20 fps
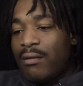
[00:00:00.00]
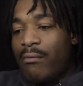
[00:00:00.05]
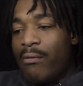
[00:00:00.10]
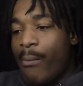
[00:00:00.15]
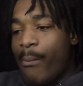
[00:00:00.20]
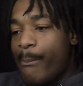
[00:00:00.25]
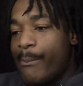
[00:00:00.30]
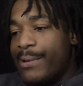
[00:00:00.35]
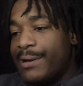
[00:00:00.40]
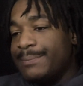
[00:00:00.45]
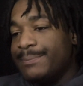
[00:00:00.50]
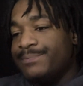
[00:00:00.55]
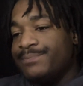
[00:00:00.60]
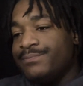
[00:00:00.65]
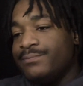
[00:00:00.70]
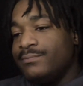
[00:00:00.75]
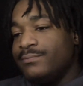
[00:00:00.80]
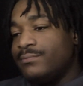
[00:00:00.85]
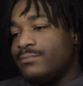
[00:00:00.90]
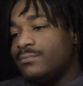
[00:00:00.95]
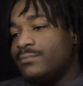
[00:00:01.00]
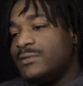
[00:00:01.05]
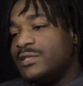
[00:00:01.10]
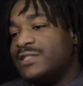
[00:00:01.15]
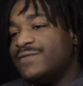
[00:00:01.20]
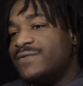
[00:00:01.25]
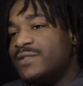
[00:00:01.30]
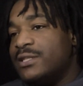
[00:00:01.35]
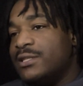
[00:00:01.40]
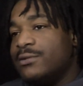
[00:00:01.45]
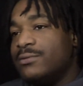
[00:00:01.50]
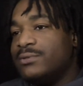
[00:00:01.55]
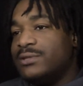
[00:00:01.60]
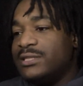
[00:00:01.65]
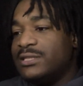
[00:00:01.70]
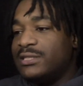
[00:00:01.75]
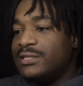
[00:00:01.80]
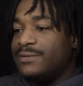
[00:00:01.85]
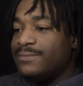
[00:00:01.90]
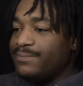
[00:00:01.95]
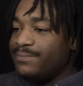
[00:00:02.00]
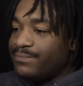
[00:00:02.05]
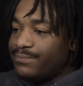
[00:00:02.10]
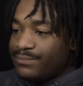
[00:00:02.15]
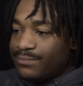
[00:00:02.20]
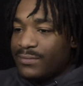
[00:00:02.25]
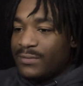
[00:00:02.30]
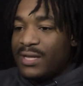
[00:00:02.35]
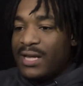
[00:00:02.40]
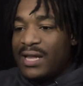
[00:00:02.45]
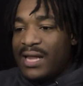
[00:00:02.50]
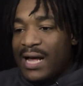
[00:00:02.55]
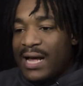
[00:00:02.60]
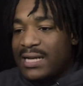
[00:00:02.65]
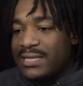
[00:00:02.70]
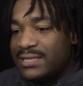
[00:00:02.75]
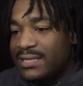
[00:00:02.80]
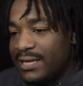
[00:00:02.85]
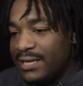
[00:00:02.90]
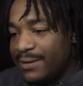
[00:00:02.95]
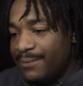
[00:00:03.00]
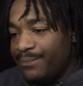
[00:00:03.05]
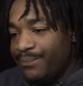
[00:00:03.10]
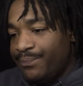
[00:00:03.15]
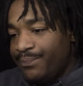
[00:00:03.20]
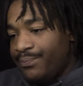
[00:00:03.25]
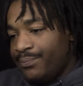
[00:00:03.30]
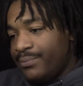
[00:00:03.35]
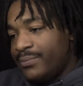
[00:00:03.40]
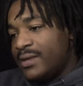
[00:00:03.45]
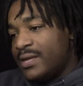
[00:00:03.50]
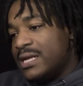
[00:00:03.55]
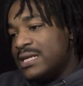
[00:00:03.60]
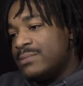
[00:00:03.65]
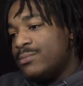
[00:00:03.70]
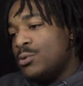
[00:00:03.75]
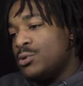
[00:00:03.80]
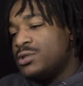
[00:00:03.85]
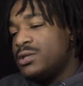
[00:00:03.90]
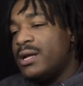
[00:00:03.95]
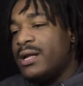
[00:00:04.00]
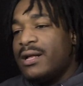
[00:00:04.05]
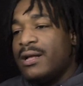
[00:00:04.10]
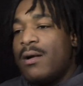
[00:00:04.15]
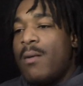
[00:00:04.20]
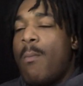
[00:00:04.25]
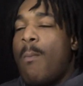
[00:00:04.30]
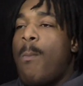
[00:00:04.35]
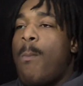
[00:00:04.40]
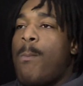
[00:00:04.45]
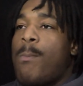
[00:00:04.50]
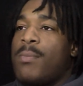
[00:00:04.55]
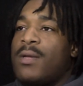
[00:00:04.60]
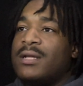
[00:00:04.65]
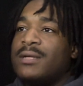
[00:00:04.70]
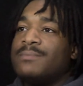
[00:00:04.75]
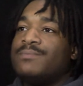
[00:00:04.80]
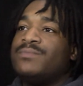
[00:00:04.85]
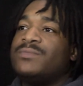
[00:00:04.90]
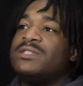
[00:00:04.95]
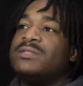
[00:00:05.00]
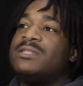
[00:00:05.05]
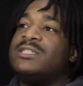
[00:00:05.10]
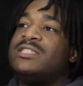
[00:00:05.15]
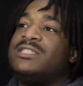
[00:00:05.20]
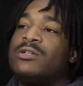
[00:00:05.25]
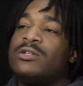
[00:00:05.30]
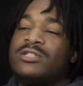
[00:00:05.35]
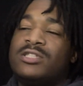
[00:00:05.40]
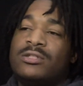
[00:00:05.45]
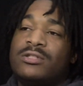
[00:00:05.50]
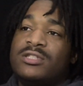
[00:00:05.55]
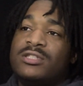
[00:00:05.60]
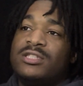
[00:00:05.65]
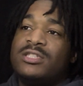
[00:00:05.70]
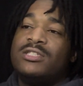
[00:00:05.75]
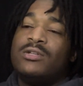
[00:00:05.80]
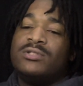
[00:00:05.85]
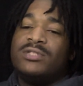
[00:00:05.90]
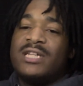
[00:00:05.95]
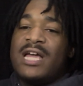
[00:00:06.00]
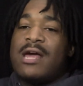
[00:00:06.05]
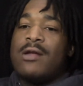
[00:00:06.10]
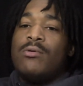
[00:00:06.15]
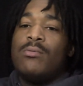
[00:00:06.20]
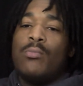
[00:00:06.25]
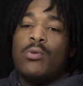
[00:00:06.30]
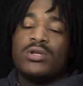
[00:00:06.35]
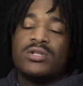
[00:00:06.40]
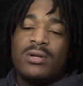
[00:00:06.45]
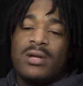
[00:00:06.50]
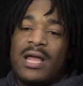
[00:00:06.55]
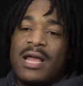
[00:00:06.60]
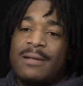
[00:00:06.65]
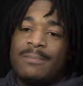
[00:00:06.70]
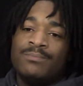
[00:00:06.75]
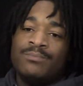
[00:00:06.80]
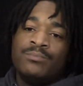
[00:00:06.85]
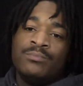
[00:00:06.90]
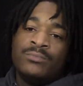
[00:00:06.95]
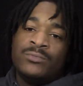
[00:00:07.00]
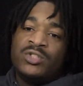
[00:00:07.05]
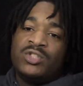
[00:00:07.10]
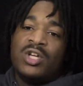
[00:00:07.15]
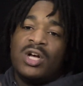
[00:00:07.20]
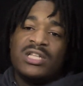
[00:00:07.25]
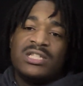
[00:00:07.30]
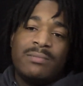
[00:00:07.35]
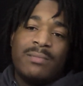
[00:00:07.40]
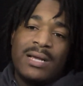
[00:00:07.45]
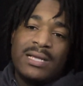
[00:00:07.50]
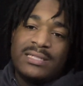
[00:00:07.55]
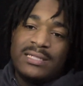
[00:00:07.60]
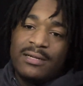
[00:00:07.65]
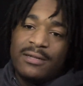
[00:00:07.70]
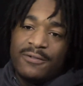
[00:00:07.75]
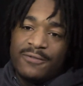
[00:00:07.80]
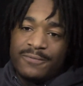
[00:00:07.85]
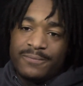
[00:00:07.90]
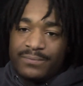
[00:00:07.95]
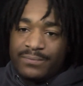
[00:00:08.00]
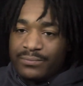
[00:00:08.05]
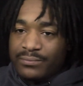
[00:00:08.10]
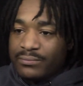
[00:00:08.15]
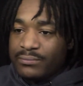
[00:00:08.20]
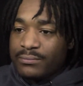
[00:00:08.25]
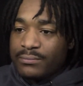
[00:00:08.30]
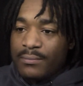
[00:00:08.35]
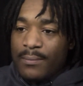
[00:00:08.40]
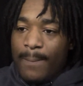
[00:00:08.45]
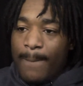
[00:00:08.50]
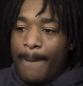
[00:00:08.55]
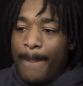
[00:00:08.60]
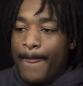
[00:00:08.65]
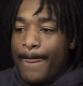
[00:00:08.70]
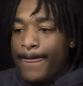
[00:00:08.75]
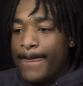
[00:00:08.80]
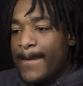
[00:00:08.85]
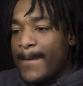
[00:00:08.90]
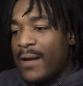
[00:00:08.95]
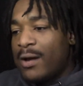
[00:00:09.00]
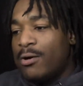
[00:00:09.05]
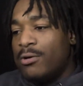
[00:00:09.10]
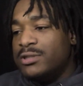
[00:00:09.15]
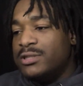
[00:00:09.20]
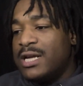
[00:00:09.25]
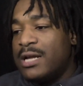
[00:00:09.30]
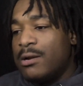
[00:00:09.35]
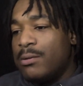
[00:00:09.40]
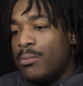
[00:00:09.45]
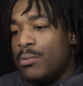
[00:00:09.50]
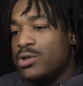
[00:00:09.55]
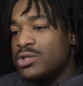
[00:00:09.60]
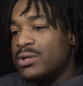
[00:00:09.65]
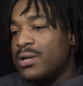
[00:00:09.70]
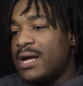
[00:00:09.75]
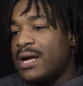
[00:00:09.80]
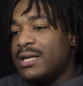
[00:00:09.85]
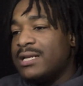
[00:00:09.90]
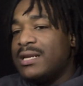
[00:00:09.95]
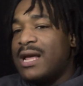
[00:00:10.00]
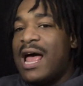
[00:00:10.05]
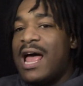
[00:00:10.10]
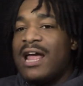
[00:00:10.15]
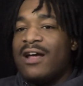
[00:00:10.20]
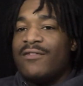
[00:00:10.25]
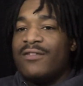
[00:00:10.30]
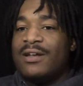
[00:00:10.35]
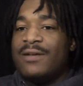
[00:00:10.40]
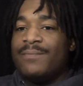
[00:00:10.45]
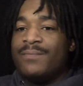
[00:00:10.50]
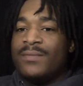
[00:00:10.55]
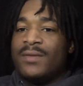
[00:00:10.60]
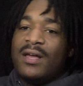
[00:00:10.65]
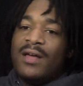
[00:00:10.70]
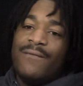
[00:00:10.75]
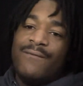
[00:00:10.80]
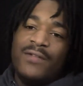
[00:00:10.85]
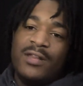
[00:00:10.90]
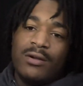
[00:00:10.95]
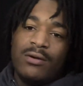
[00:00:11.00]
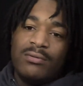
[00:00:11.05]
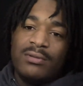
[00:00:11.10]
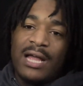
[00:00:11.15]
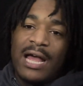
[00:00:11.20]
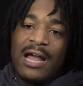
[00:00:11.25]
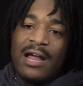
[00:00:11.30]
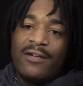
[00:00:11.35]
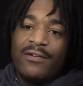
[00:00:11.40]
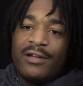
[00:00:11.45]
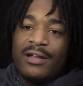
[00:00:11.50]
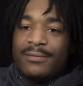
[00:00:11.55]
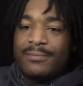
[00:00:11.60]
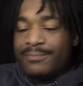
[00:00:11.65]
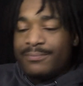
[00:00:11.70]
But this video just, yeah, like I said, it's more so like this whole channel more so like talk to myself. Whole channel more so like a diary, a video diary.